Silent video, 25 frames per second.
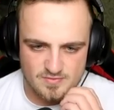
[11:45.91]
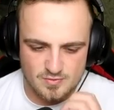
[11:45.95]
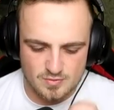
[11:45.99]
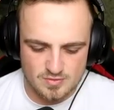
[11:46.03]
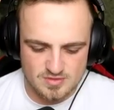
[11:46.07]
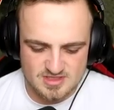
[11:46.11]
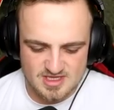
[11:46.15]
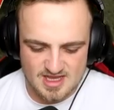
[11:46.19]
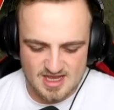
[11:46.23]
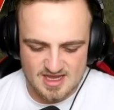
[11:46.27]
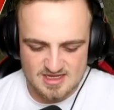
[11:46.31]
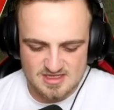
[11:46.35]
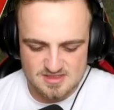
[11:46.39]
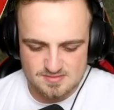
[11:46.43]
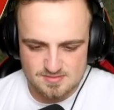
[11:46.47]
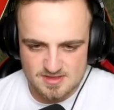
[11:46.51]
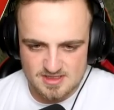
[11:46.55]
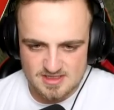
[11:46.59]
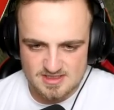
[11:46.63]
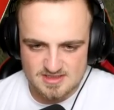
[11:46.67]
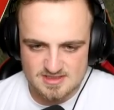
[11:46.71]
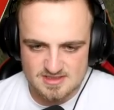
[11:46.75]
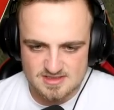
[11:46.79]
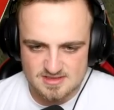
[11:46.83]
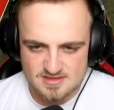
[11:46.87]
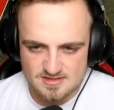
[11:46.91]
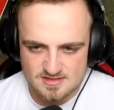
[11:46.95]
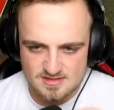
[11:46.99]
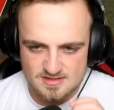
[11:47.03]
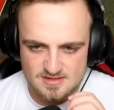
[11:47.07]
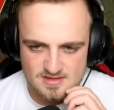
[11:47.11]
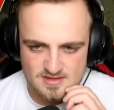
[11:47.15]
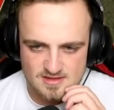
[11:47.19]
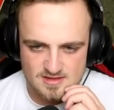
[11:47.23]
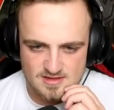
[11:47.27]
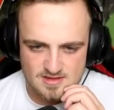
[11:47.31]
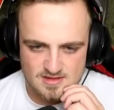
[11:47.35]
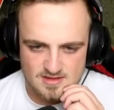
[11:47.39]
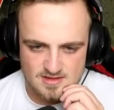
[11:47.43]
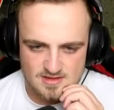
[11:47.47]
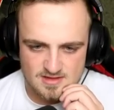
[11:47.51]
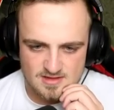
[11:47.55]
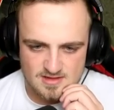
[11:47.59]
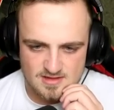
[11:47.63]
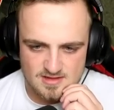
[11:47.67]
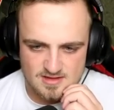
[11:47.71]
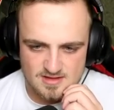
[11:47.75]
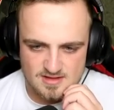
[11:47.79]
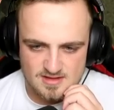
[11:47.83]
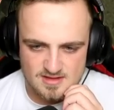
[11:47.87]
Vortex, please.
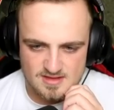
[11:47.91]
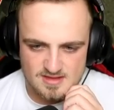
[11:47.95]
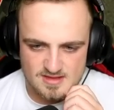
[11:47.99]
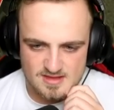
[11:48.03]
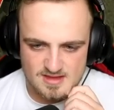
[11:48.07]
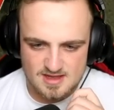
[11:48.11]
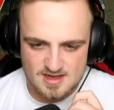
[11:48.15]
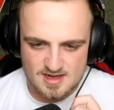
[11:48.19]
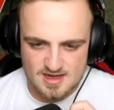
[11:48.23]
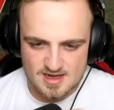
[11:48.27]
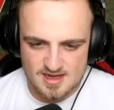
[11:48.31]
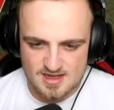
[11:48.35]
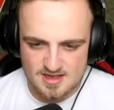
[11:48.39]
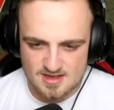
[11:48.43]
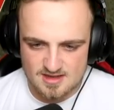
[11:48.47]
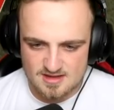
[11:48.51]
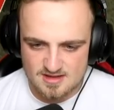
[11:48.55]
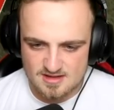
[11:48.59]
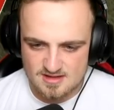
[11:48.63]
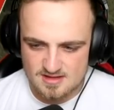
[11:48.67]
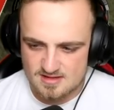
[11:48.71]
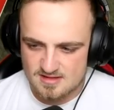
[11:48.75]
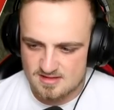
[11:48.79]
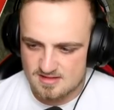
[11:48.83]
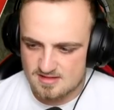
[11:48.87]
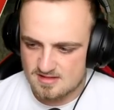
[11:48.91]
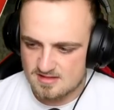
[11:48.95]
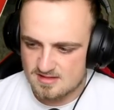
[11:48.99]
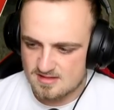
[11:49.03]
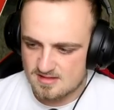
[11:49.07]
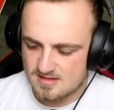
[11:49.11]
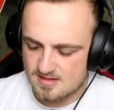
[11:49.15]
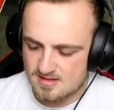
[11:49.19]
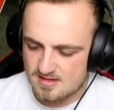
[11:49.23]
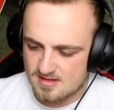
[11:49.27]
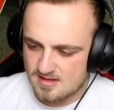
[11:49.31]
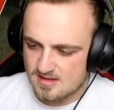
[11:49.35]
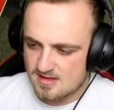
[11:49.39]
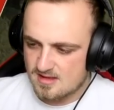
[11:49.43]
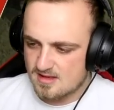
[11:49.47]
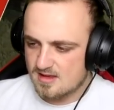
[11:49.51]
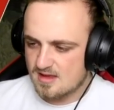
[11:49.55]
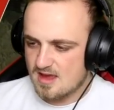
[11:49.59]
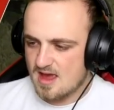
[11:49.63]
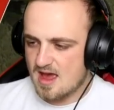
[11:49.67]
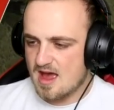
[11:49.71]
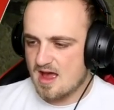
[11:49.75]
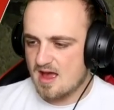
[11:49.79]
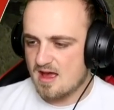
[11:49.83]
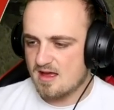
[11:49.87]
They're like,
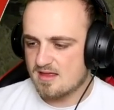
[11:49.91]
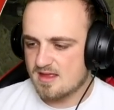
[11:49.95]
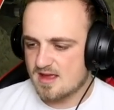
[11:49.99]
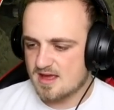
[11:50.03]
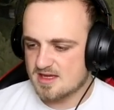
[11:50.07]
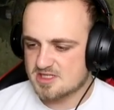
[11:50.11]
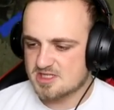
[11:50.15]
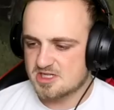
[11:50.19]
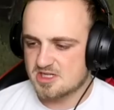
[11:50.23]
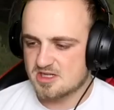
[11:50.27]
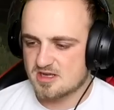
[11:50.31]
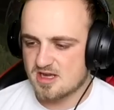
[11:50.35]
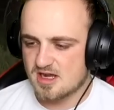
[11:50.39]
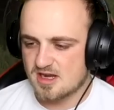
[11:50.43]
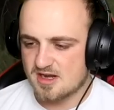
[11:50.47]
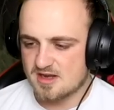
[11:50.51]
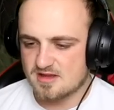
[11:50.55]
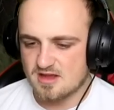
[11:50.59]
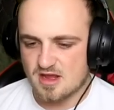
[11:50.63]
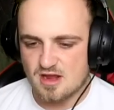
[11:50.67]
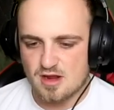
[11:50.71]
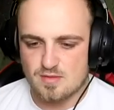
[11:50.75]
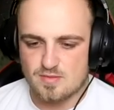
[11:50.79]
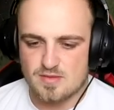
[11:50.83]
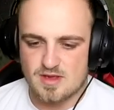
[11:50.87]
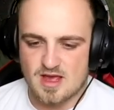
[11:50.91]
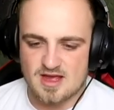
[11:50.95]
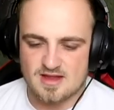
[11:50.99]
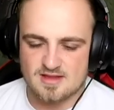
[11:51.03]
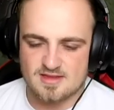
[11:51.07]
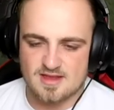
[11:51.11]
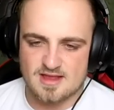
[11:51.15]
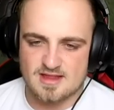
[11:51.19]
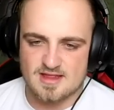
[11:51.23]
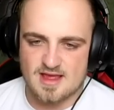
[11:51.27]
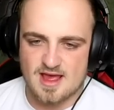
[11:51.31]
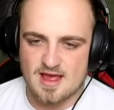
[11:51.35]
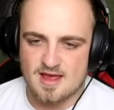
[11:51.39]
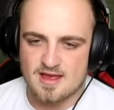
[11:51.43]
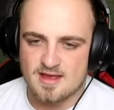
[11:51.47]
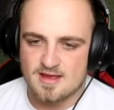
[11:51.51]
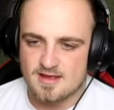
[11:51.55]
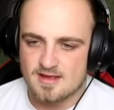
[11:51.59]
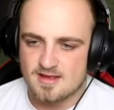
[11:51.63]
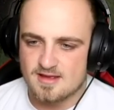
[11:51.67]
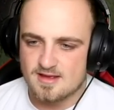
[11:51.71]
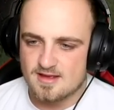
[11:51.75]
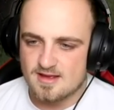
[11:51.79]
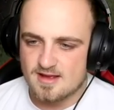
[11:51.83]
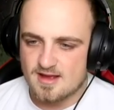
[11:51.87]
yeah, they actually look kind of dope. Yeah, I'll take that.
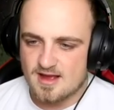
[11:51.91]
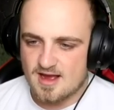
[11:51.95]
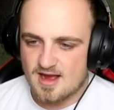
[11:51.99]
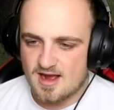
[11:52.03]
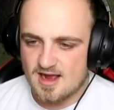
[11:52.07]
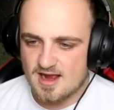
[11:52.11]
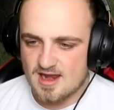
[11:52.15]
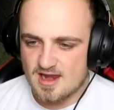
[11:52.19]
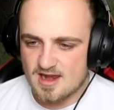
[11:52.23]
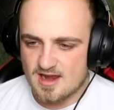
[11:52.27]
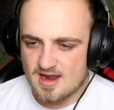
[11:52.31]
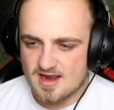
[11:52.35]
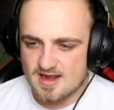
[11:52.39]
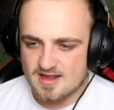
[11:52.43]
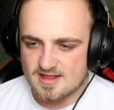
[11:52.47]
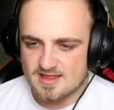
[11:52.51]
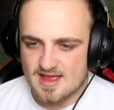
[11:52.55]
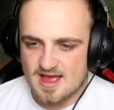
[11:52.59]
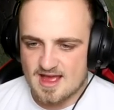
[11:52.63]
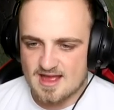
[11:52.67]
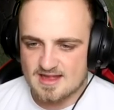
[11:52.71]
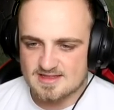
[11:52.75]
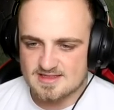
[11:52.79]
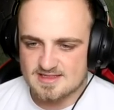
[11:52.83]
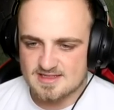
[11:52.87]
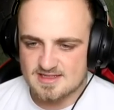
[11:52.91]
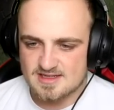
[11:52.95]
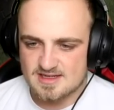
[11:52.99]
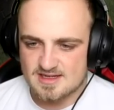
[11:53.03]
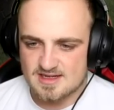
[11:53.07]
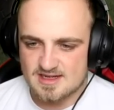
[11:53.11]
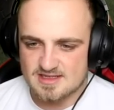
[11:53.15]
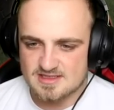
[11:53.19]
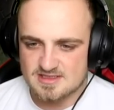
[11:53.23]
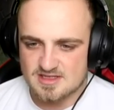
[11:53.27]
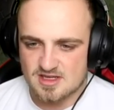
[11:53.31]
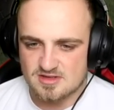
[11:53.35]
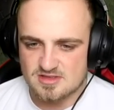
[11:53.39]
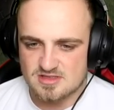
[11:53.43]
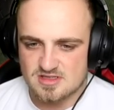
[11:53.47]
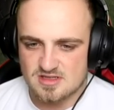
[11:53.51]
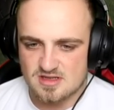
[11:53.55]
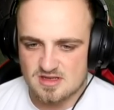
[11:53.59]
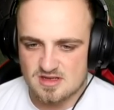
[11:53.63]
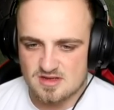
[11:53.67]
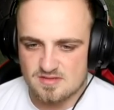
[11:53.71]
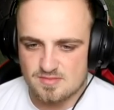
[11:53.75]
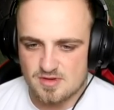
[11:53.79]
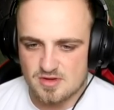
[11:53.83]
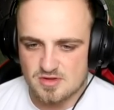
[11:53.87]
I like that. Let's go
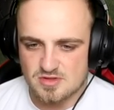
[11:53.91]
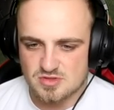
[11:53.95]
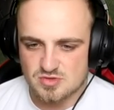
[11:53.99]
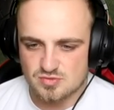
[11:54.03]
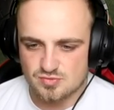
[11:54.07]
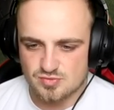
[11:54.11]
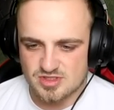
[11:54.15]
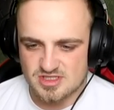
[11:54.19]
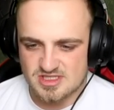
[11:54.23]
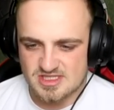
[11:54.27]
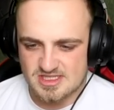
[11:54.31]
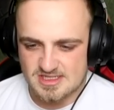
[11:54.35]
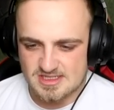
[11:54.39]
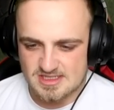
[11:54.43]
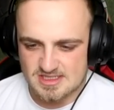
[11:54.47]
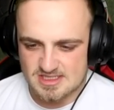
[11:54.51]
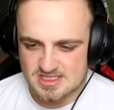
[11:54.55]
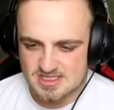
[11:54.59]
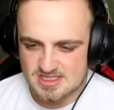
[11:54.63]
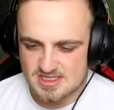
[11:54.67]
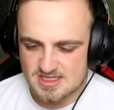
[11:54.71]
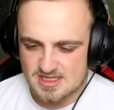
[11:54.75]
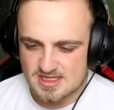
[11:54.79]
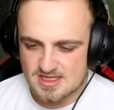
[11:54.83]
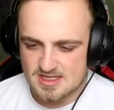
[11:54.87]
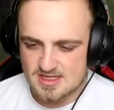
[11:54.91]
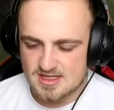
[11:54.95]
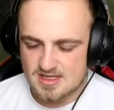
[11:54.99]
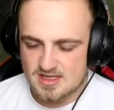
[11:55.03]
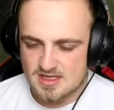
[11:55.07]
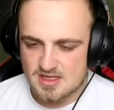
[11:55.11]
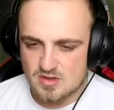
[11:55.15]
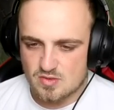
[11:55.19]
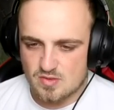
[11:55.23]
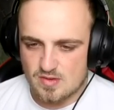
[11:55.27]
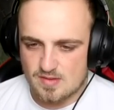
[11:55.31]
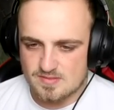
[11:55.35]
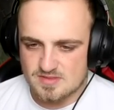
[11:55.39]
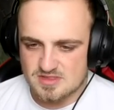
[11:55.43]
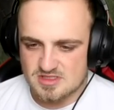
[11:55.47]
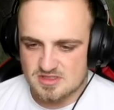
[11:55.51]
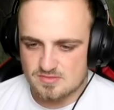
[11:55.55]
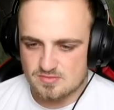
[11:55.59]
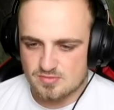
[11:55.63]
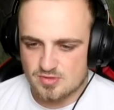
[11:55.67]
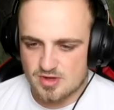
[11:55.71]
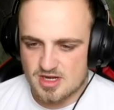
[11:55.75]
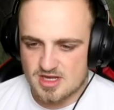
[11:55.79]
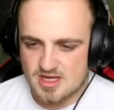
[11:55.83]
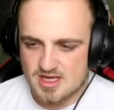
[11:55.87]
to most recent.
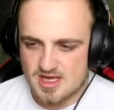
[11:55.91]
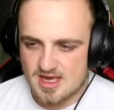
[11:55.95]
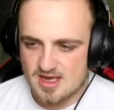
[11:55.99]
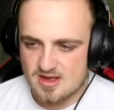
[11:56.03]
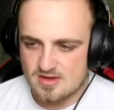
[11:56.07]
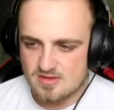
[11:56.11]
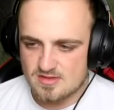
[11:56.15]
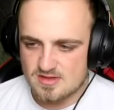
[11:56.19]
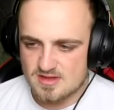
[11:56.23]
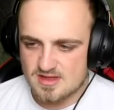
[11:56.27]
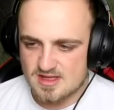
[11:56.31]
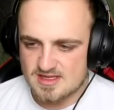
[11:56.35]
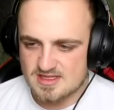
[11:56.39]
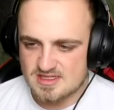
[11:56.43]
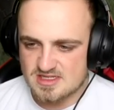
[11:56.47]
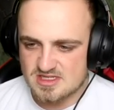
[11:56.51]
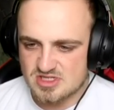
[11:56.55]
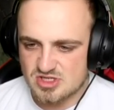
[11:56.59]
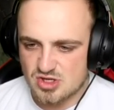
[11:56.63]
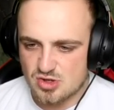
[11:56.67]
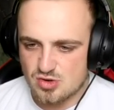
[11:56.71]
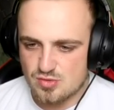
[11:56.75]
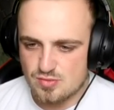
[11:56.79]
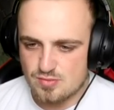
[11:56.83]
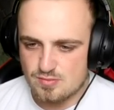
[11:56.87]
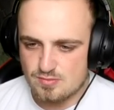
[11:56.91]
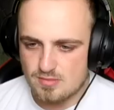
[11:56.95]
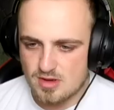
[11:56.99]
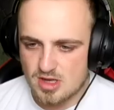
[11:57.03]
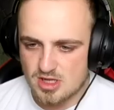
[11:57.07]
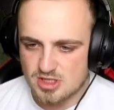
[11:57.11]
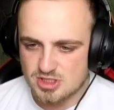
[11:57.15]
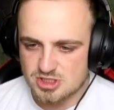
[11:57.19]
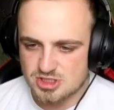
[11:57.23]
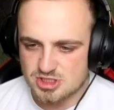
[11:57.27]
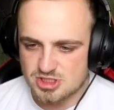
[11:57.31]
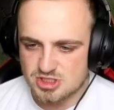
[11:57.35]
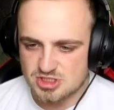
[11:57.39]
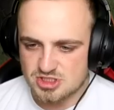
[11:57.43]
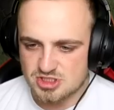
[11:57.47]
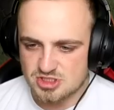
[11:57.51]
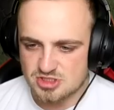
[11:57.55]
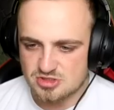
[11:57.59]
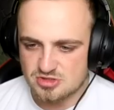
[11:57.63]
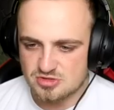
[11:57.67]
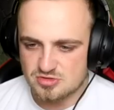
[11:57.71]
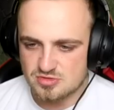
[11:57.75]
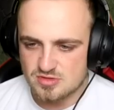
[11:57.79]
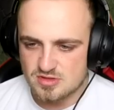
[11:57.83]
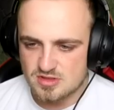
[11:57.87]
Crimson Breakout. There's so much to
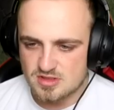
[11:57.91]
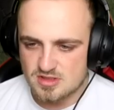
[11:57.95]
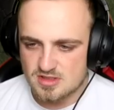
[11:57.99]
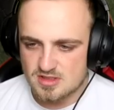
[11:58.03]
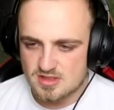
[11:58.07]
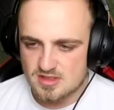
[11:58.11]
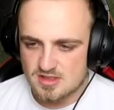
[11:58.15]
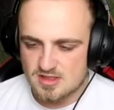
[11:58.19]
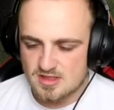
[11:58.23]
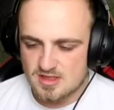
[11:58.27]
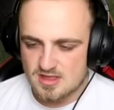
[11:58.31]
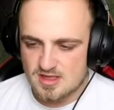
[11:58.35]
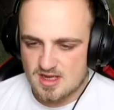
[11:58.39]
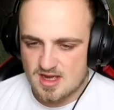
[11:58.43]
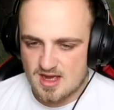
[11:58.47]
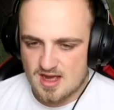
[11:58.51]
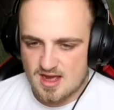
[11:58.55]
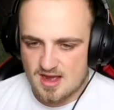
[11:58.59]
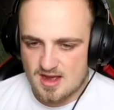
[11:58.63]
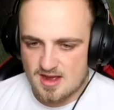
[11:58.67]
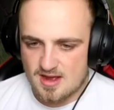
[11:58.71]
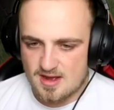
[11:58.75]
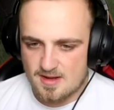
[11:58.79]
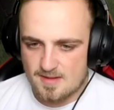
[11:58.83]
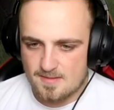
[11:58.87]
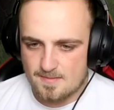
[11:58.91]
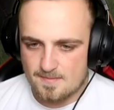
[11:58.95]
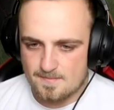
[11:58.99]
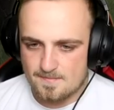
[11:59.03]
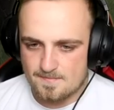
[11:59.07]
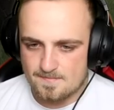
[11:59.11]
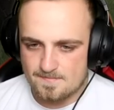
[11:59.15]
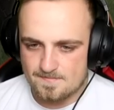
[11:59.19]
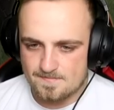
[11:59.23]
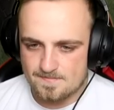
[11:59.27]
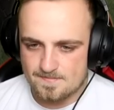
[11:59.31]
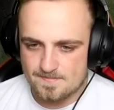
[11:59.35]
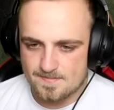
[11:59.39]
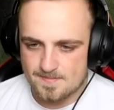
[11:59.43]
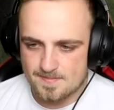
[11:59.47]
do. Um,